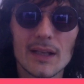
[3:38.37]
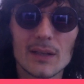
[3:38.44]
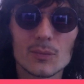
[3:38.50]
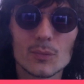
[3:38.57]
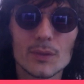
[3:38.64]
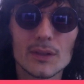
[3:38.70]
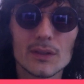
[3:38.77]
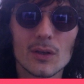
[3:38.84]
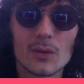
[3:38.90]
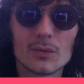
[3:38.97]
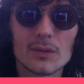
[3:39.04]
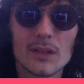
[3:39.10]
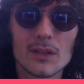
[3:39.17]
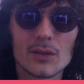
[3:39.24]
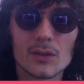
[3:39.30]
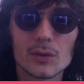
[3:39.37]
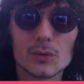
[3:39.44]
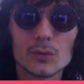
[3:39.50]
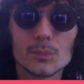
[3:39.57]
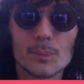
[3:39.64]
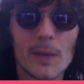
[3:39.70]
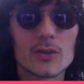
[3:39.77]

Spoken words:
that we don't include